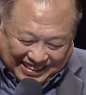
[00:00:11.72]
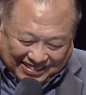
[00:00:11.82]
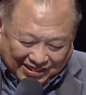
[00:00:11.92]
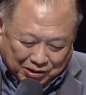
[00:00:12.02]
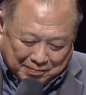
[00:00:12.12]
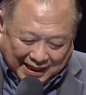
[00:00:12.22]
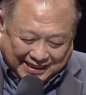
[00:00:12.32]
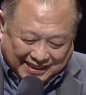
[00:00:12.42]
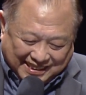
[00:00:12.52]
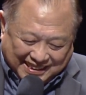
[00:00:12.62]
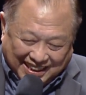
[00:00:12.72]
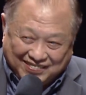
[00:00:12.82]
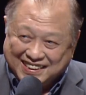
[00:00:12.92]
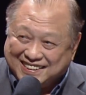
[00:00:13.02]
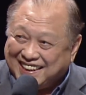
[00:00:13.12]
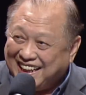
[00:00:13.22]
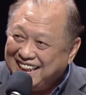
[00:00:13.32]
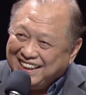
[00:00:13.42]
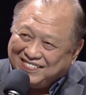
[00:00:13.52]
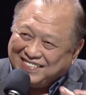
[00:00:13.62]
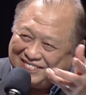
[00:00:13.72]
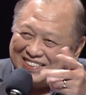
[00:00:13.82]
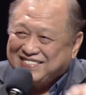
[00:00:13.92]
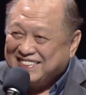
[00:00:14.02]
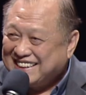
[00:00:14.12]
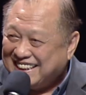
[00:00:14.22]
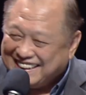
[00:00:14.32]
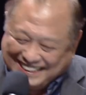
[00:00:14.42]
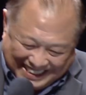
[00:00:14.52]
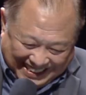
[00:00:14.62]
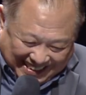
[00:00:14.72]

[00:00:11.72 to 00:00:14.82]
Well, my sermon today, please be seated.